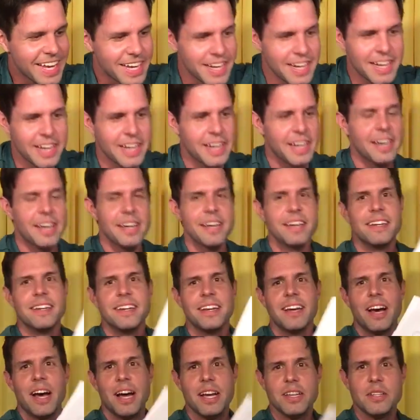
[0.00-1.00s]
and I, uh,
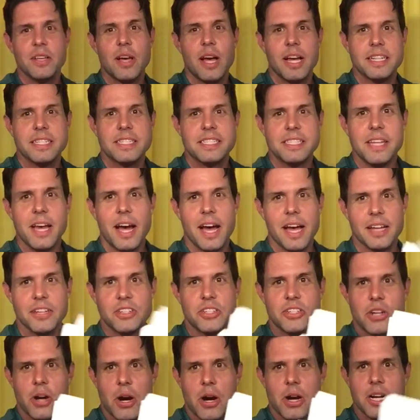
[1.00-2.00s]
I, I, I
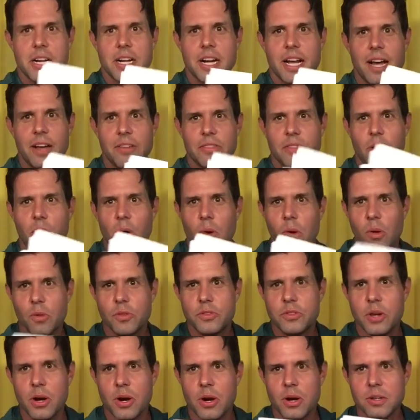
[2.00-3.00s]
charted out the whole
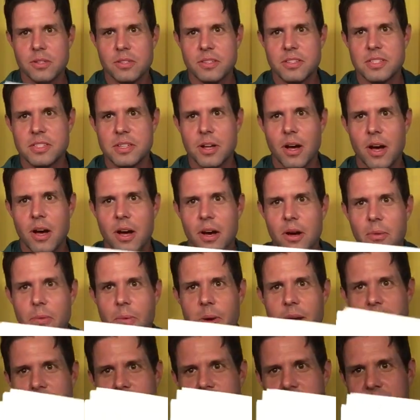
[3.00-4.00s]
darn song
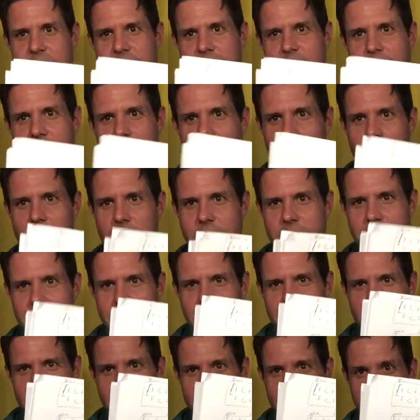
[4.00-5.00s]
waiting in the car
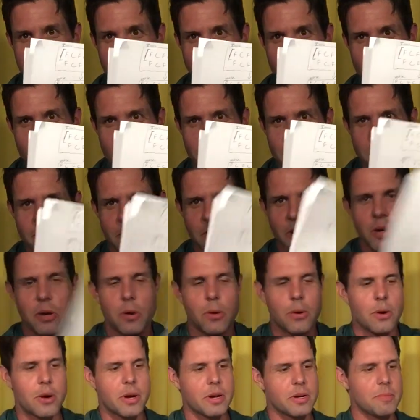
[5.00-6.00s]
there, chord for
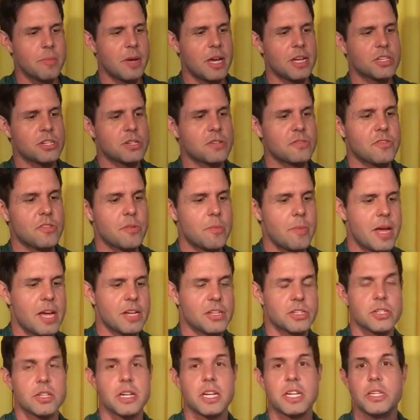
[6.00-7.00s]
chord, measure for
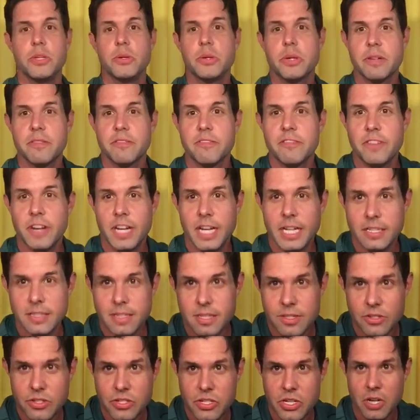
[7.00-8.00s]
measure, and you can find
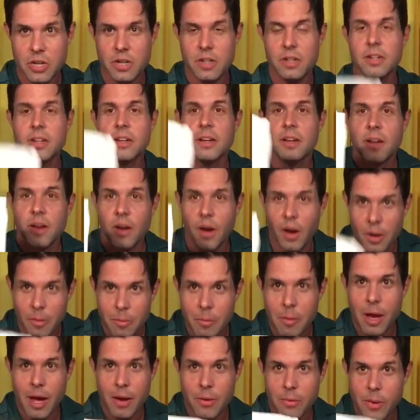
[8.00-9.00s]
this chart on
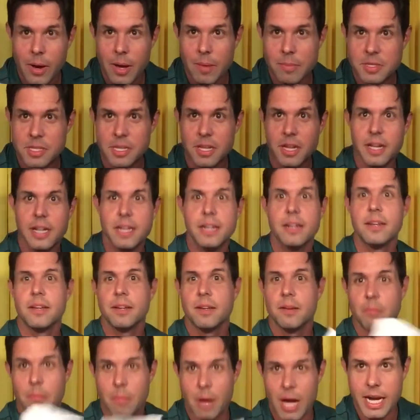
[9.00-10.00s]
my website,
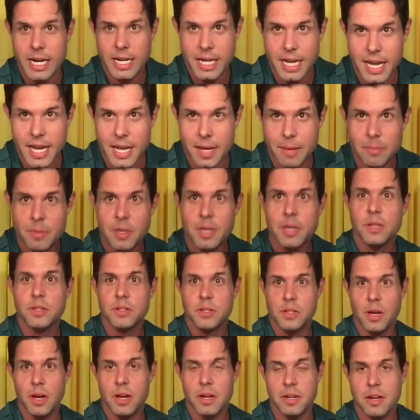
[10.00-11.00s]

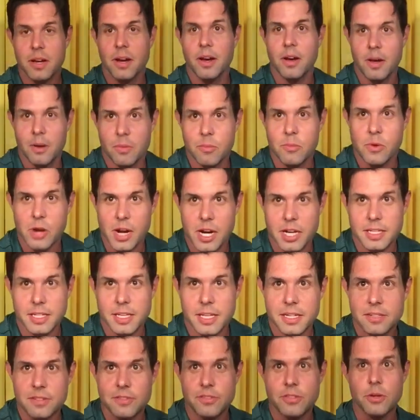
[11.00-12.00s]
myname.com, Ryan
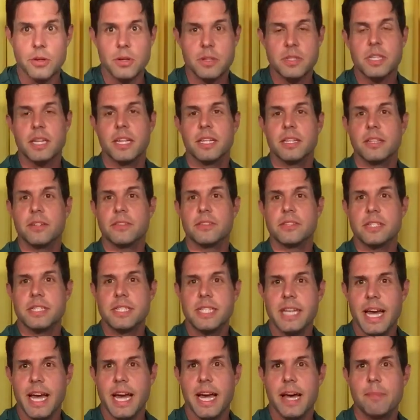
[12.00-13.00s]
Lendt, of course, and there's a
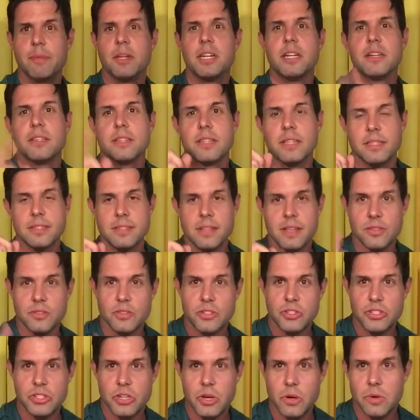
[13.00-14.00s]
tab that says
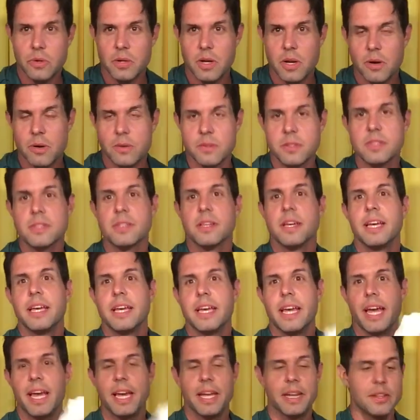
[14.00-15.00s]
show notes,
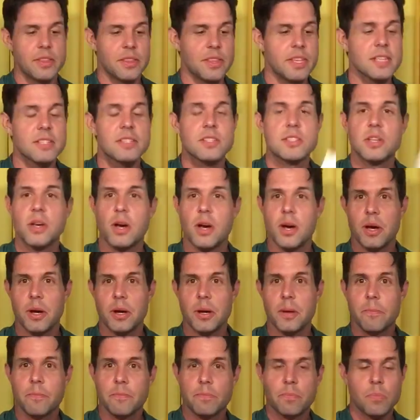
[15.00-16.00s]
and this
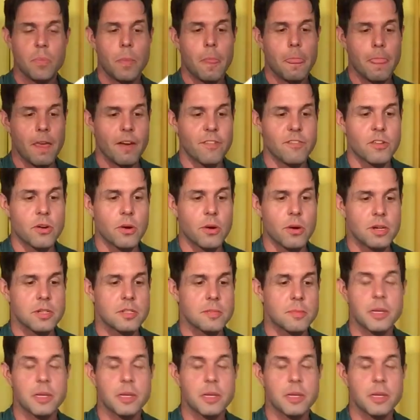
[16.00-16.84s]
song, of course,